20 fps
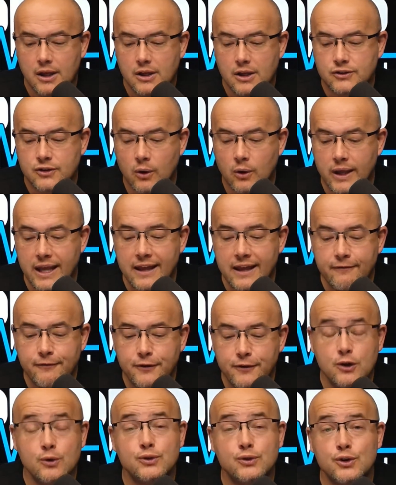So if
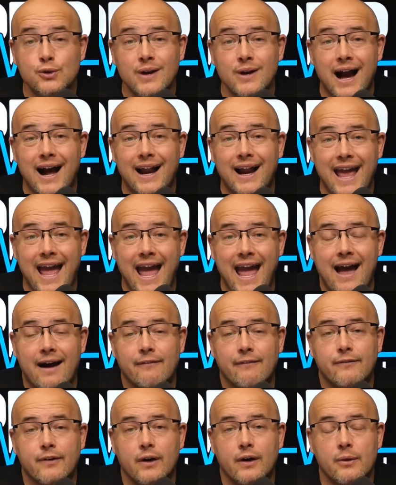you do not
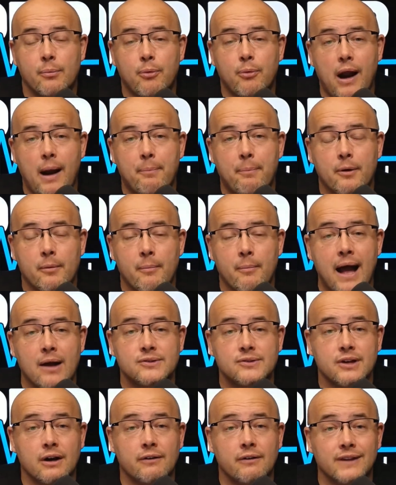have the proper
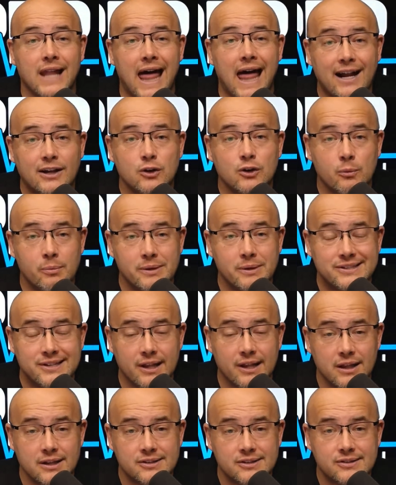amounts of
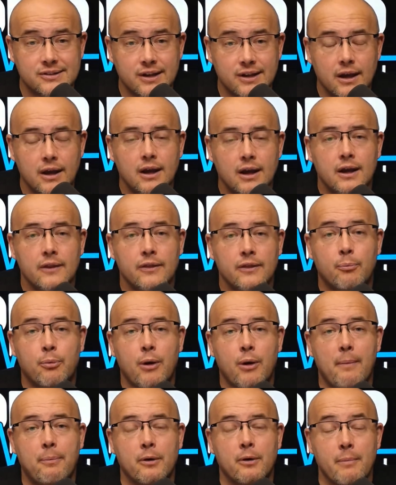lactobacillus, the
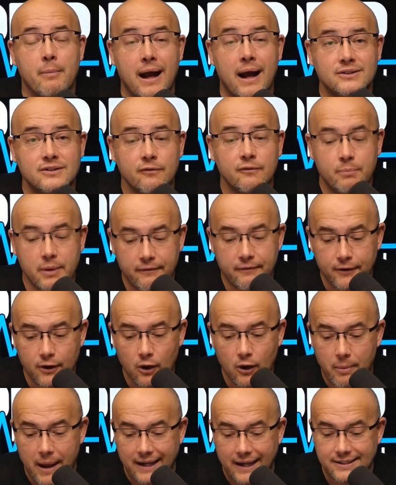proper amounts of
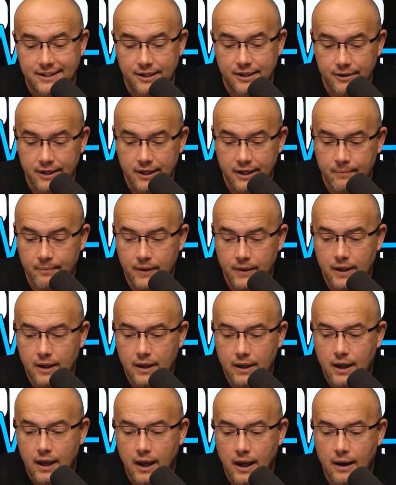bifidobacterium,
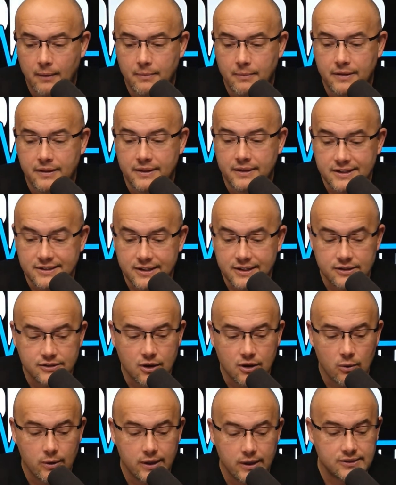this is
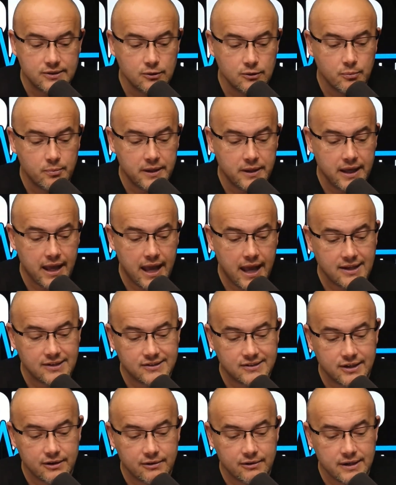going to be a
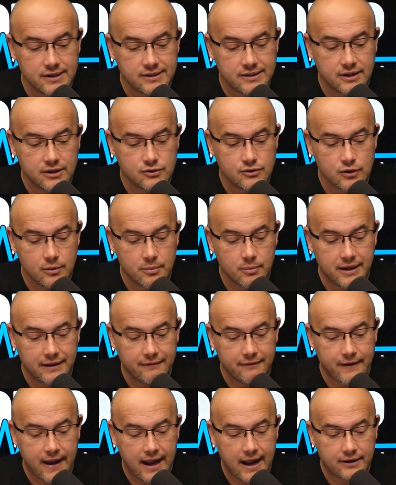serious contributing
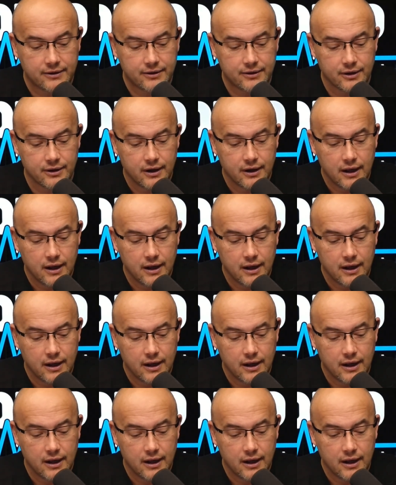factor